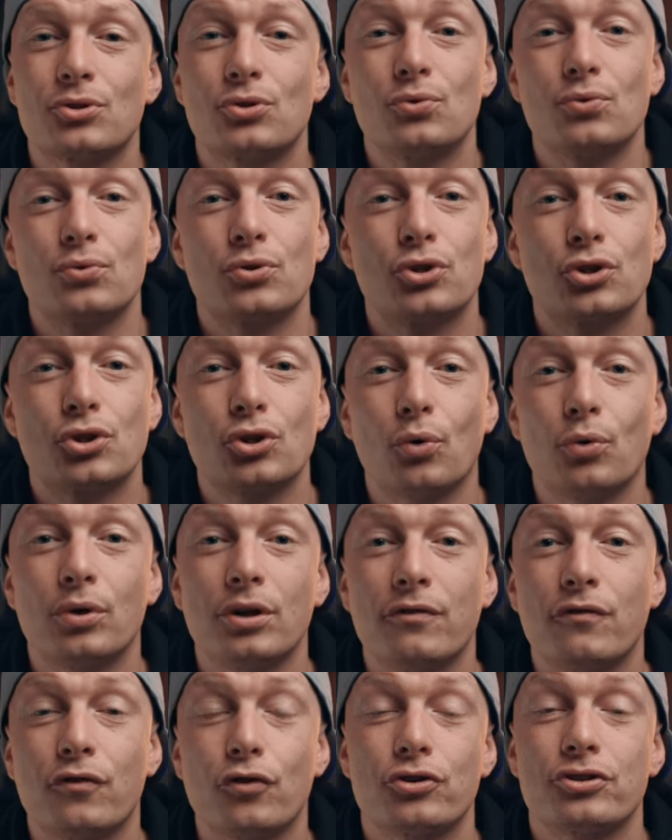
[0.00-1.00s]
to
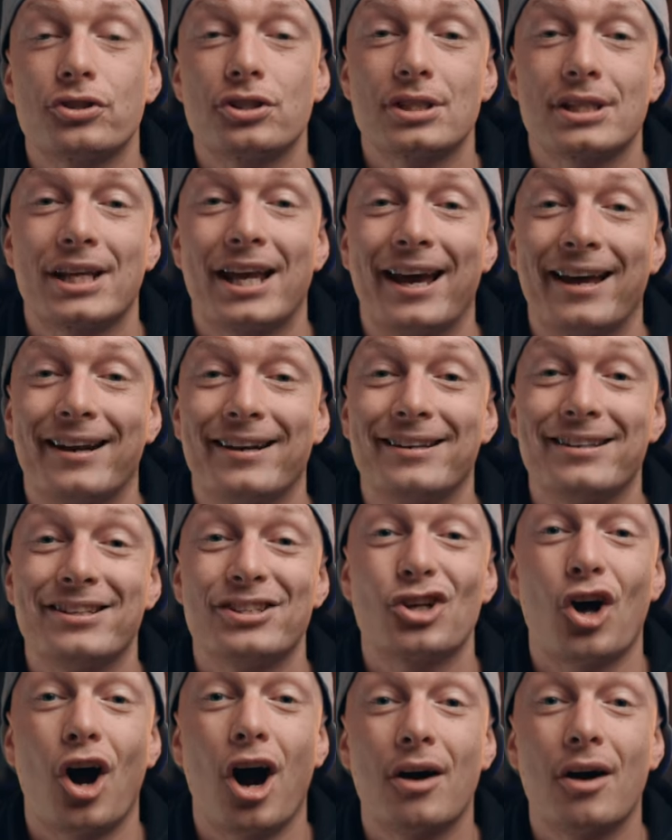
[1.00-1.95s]
Sony versus Canon is